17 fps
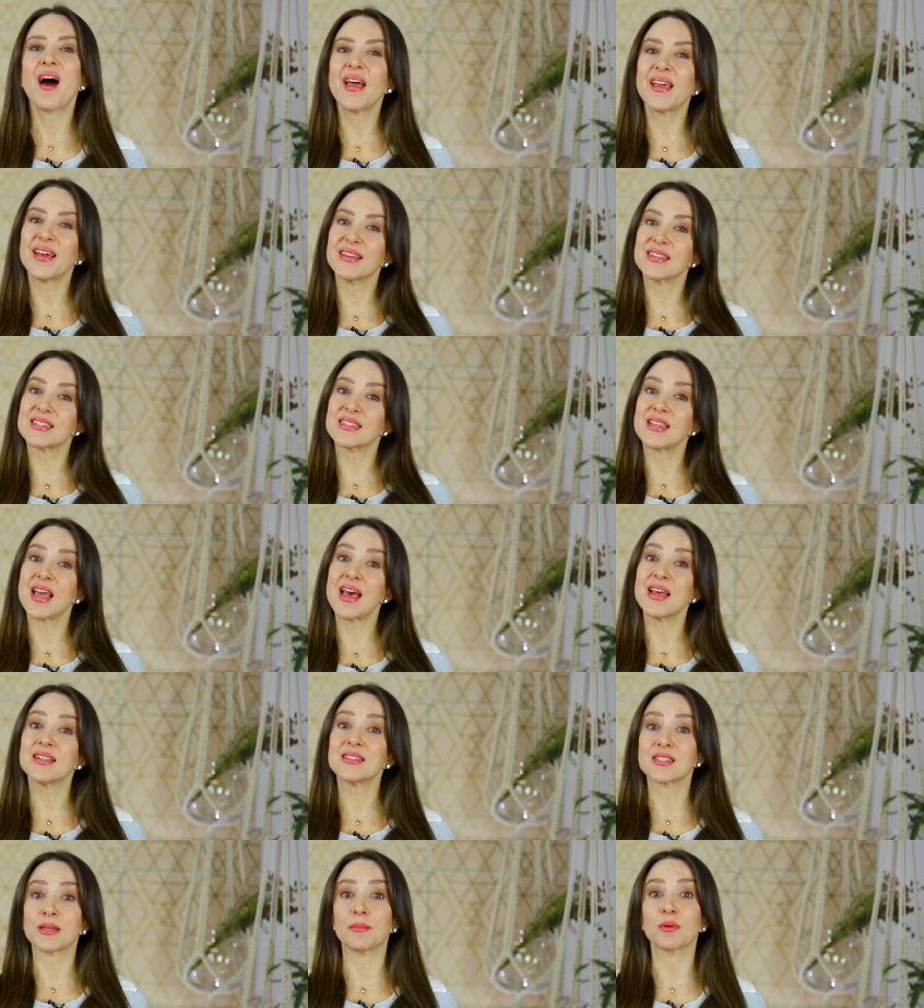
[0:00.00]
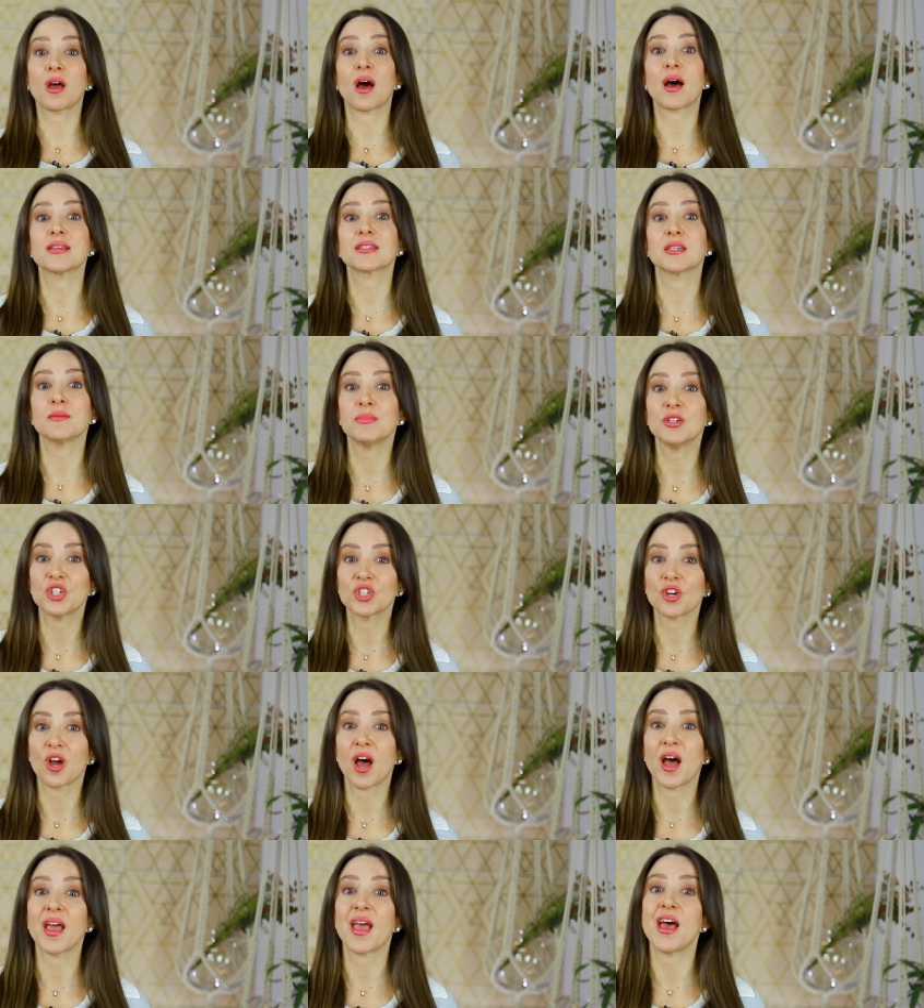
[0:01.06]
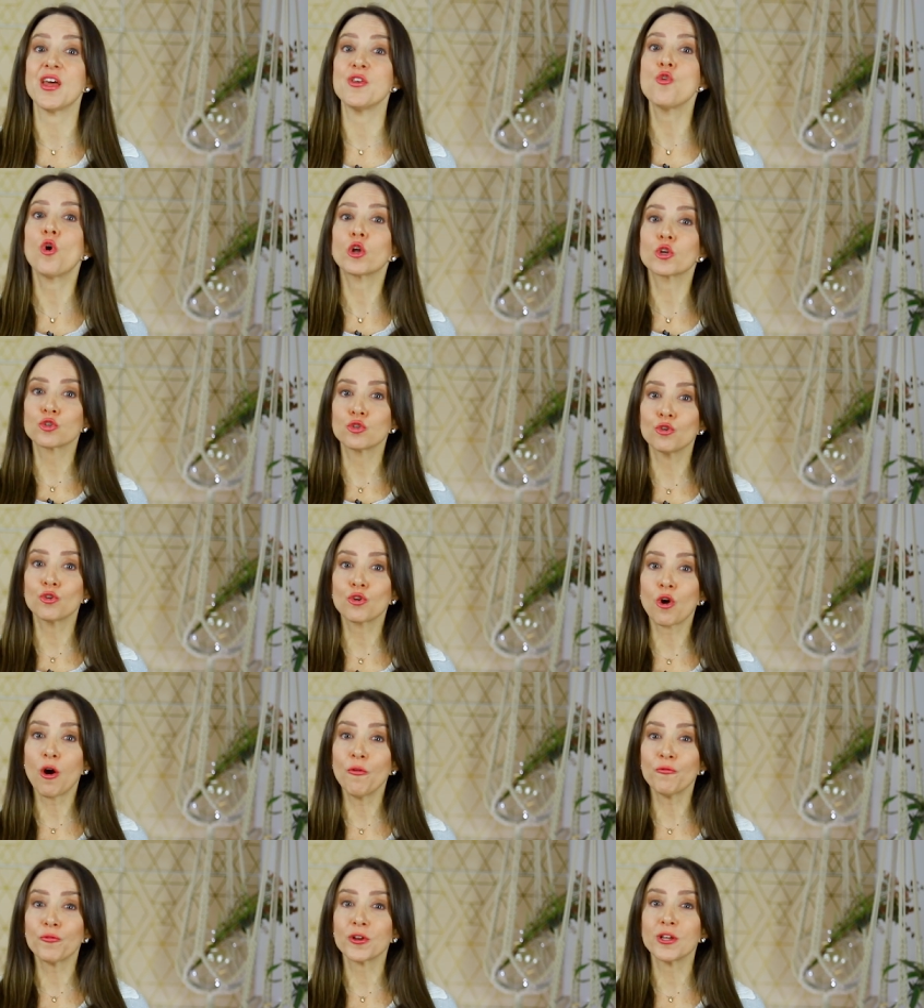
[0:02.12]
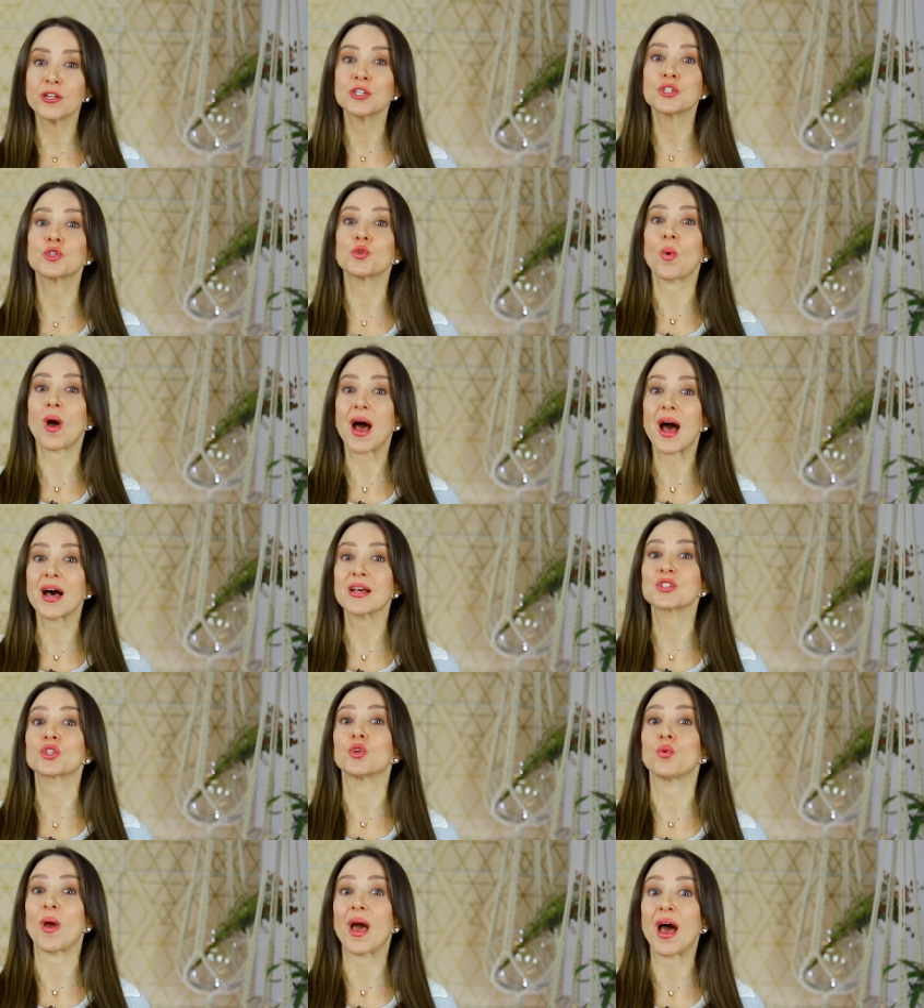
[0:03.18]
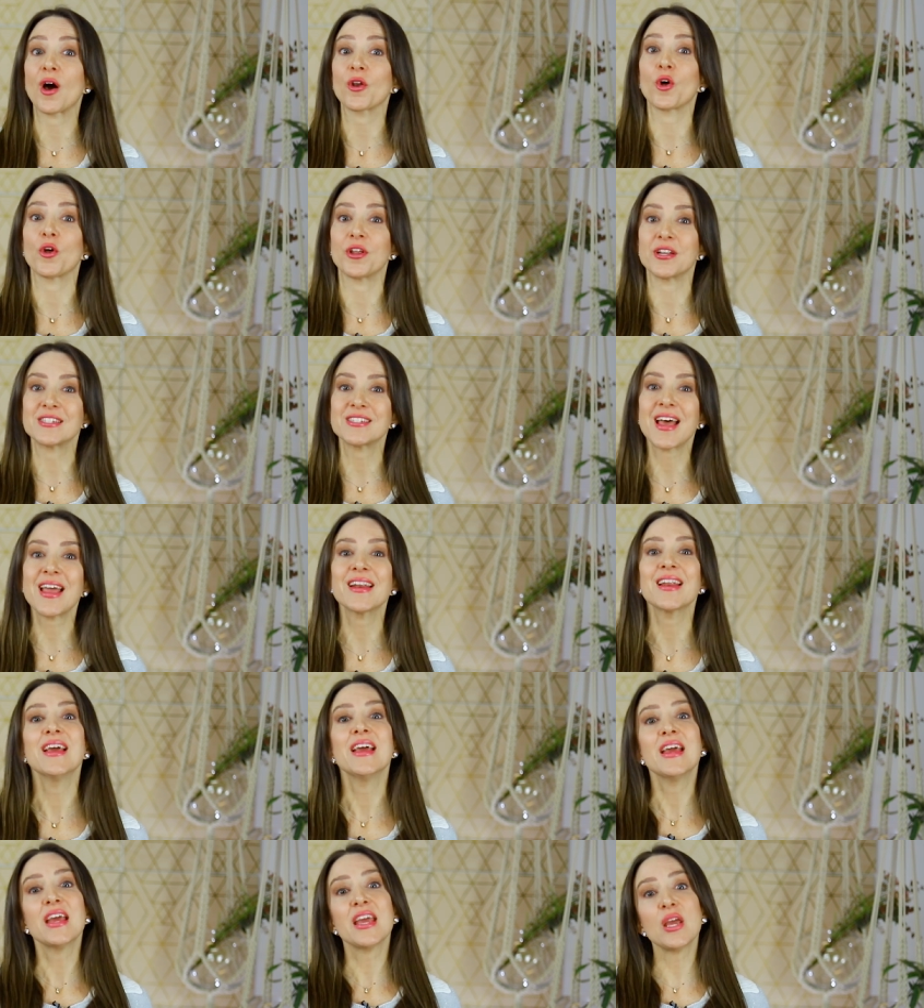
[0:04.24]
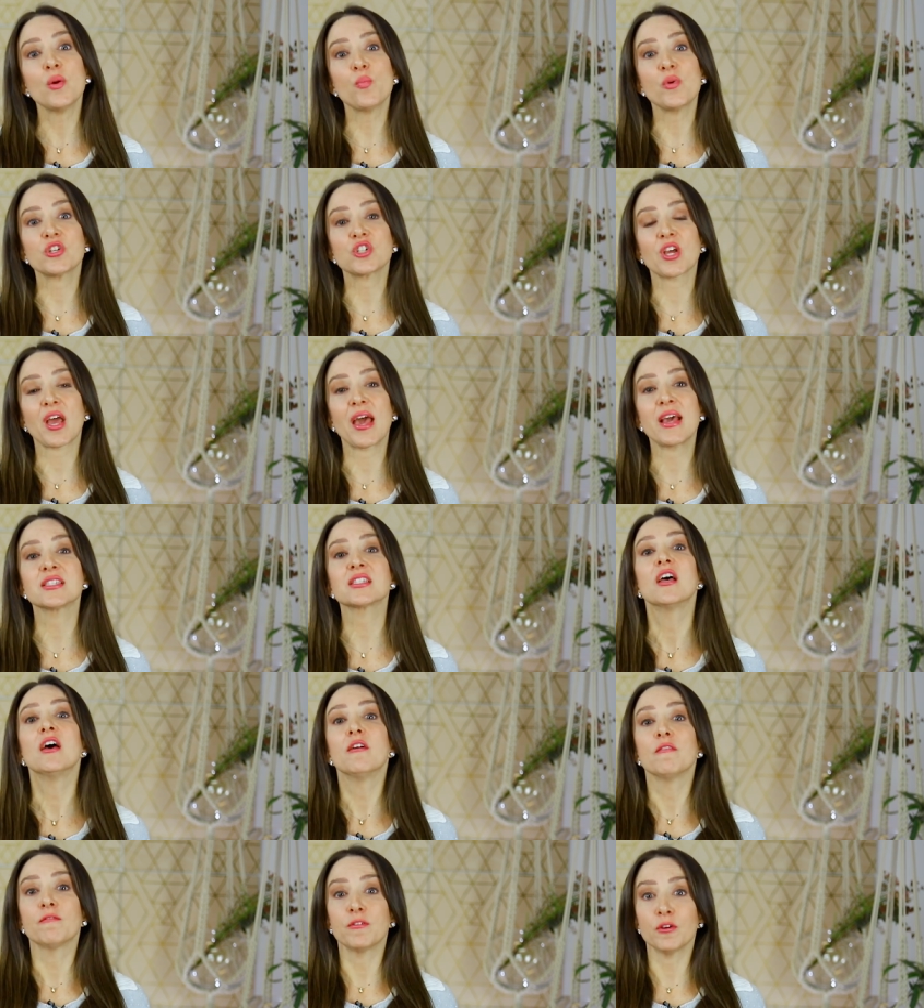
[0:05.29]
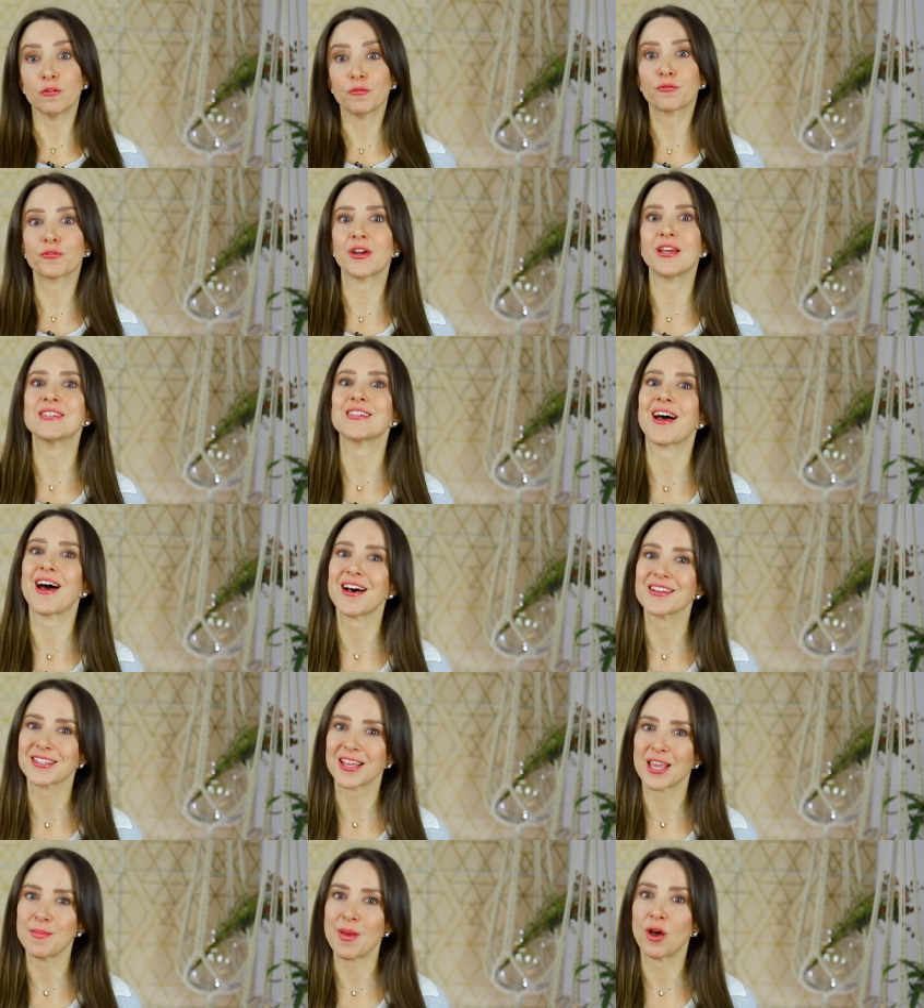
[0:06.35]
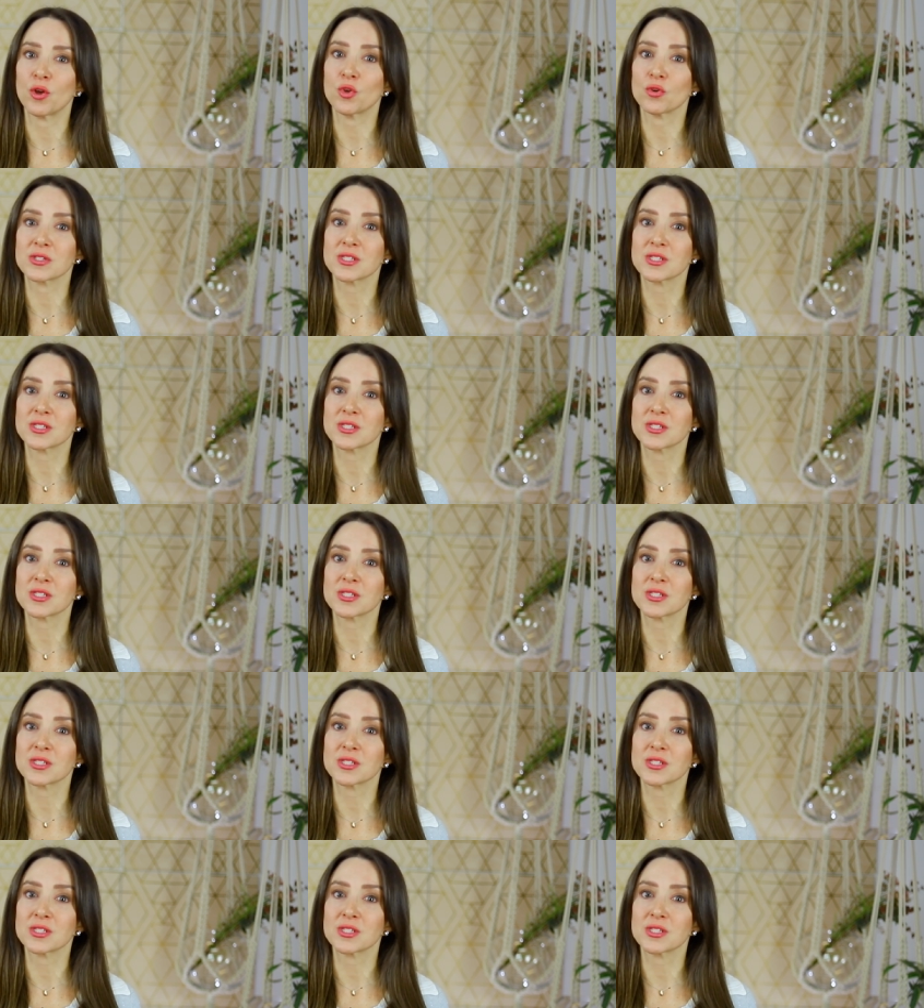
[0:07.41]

I understand some guys can be shy and not too confident to ask you out on a date, in which case, feel free to ask him out